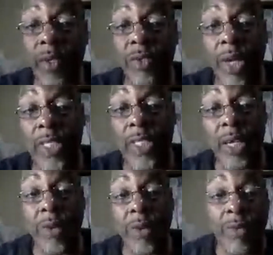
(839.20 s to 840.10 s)
Try to stay
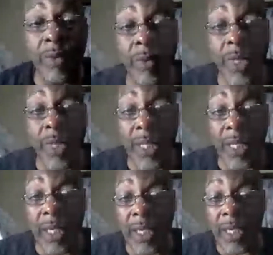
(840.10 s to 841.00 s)
away from
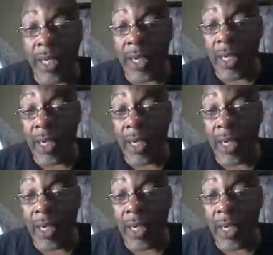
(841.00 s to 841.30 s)
anything